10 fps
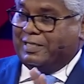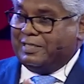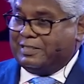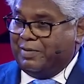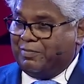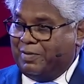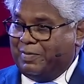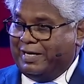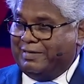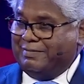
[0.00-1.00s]
the same
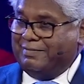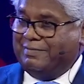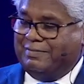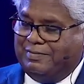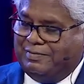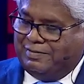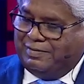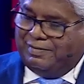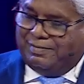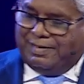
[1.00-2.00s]
command.
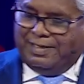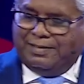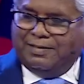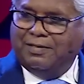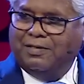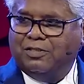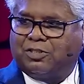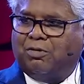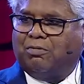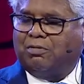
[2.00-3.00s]
Right?
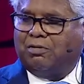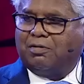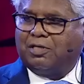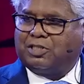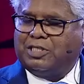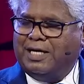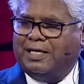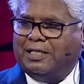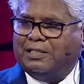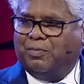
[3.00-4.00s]
So,
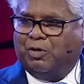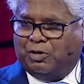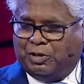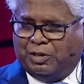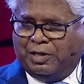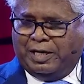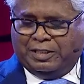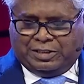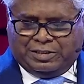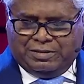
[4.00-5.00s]
Christianity is about
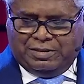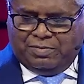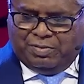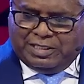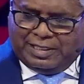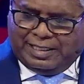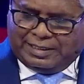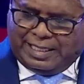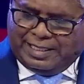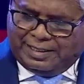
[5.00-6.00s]
grace. Please
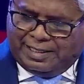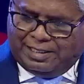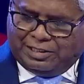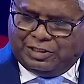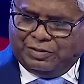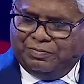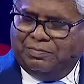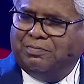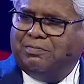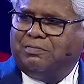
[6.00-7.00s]
understand grace.
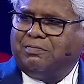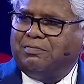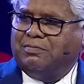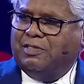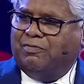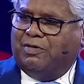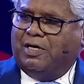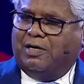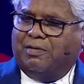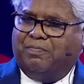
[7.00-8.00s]
We
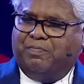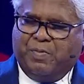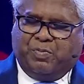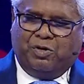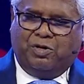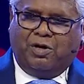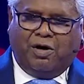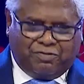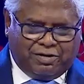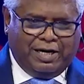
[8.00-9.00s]
are people
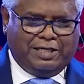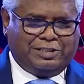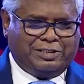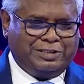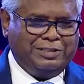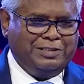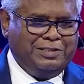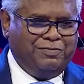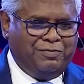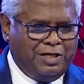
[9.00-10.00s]
of grace.
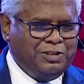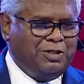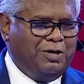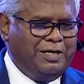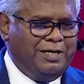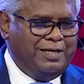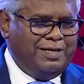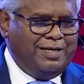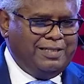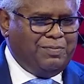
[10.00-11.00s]
We enjoy
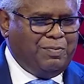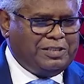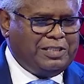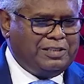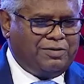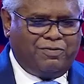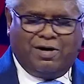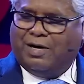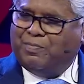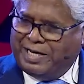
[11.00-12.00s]
the blessings of
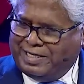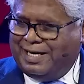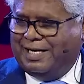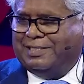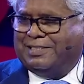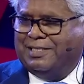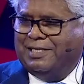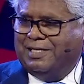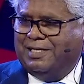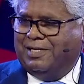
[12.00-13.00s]
God by grace.
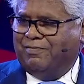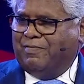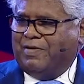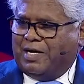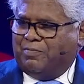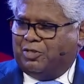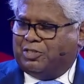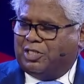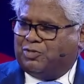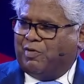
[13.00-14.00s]
When we come to
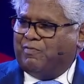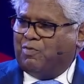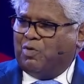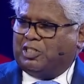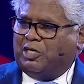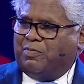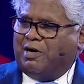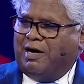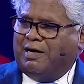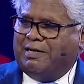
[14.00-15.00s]
church, when we worship
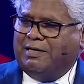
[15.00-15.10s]
God,